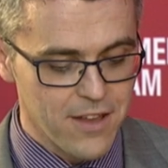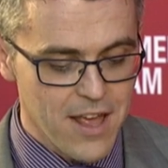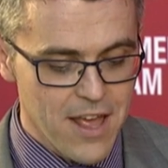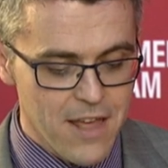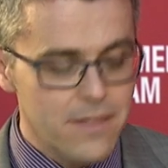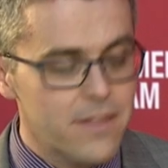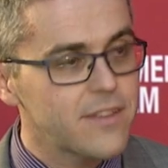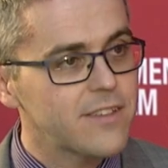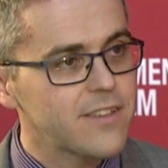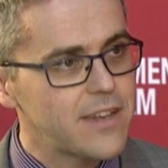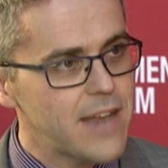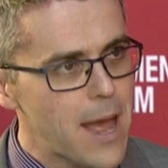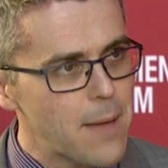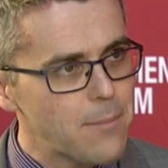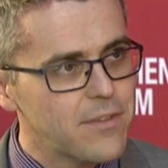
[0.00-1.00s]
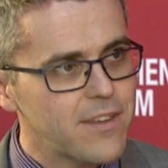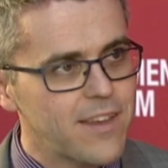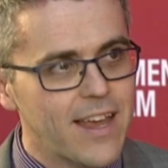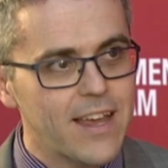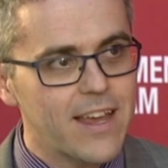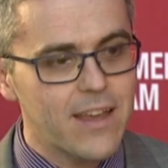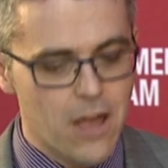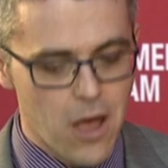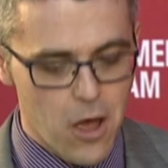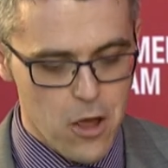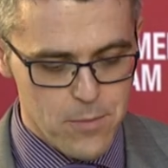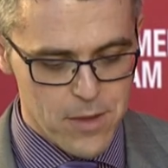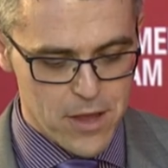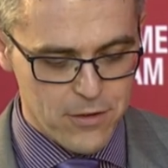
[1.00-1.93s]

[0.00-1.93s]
time, is